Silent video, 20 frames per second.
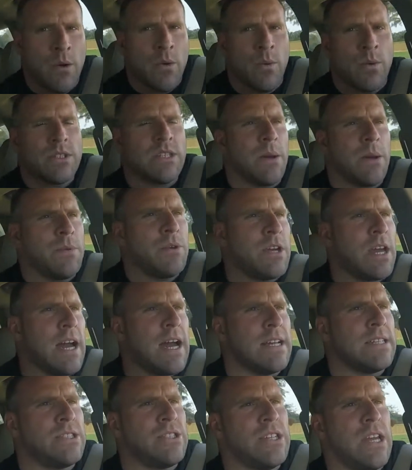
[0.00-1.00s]
What's up, you
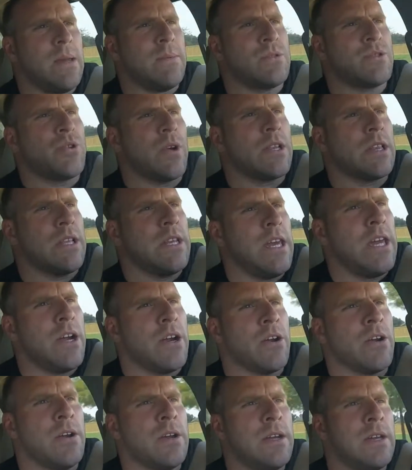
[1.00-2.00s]
guys? James Strickland
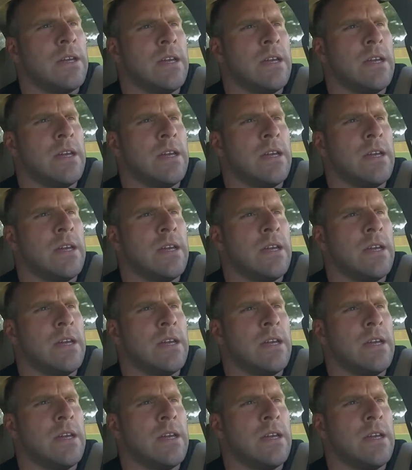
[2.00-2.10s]
here.